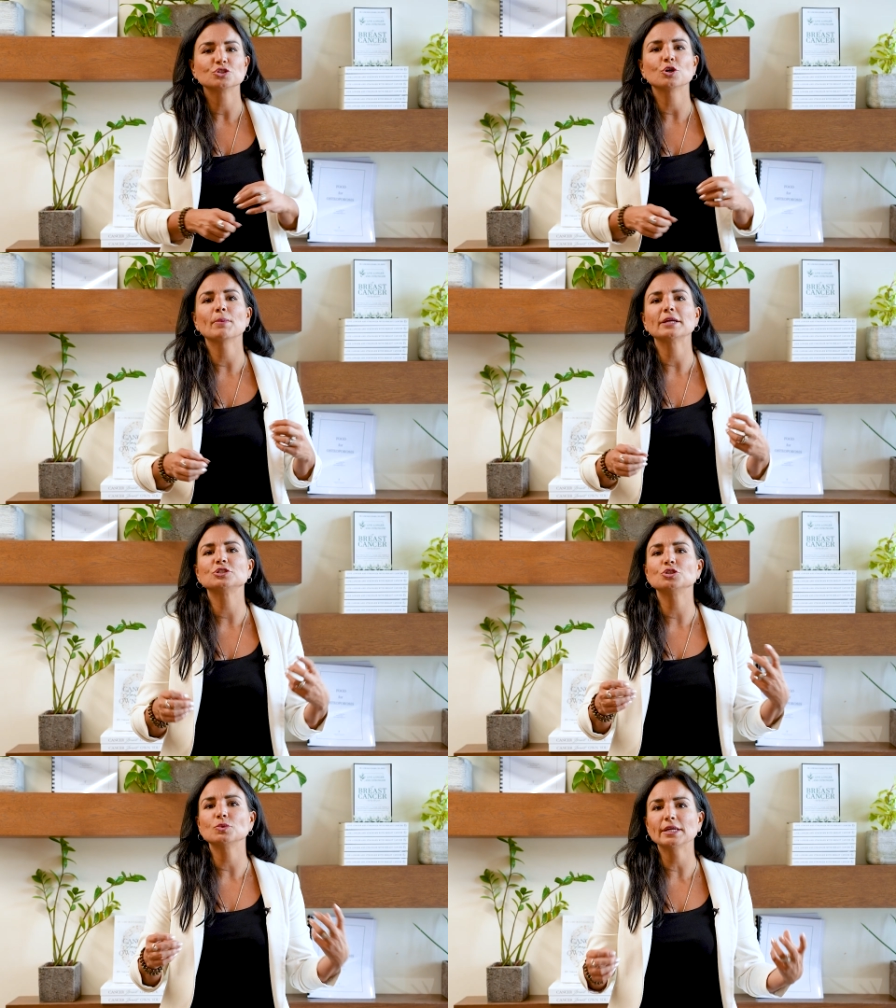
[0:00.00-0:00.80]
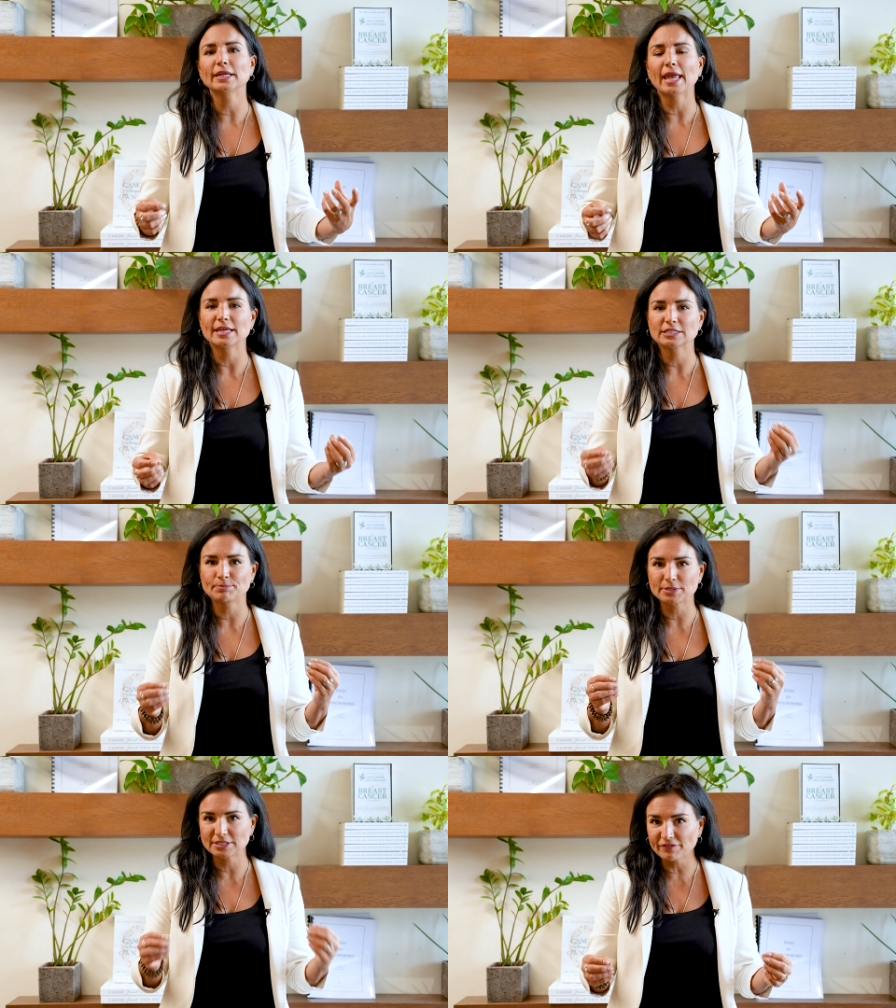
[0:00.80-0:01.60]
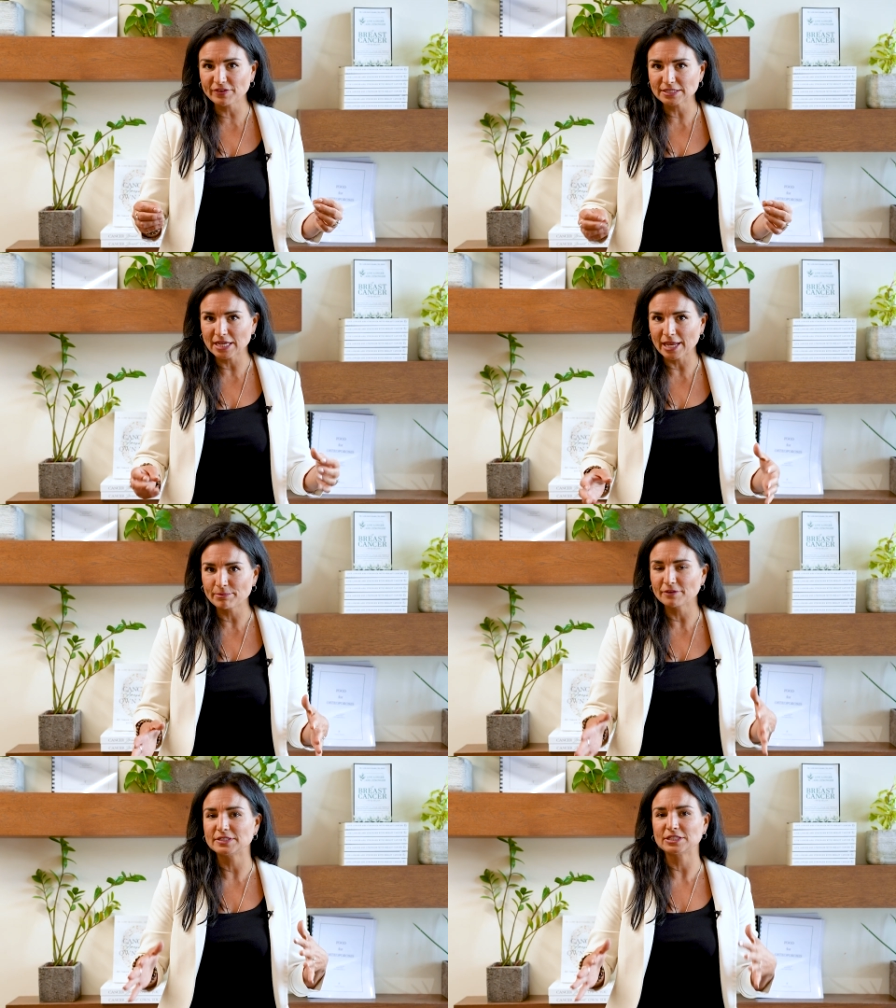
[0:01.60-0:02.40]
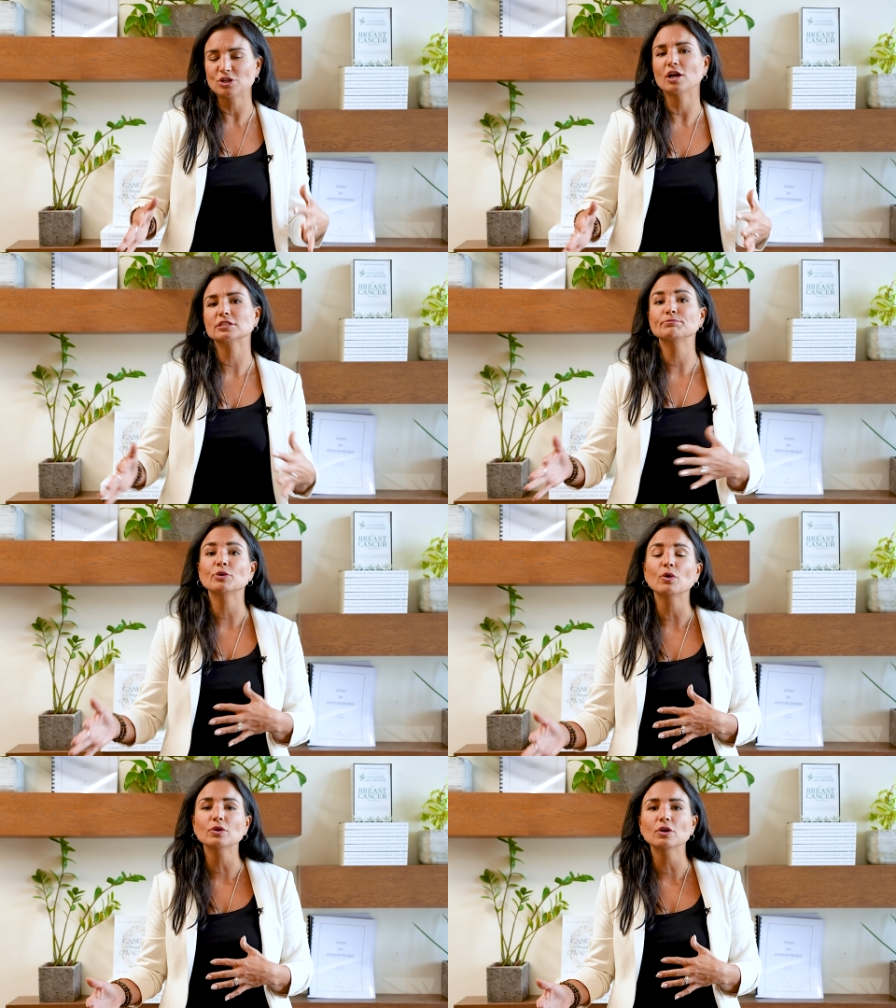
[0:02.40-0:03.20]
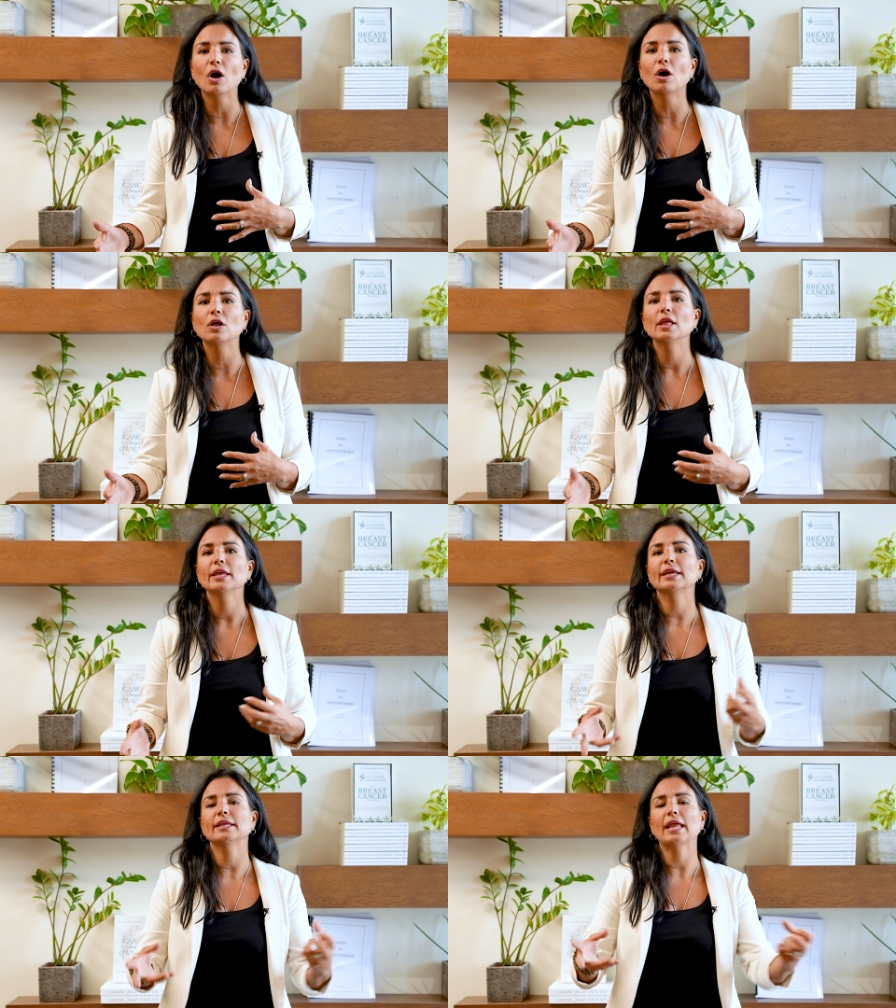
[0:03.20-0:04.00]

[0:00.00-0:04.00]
So by doing a specific type of detox protocol can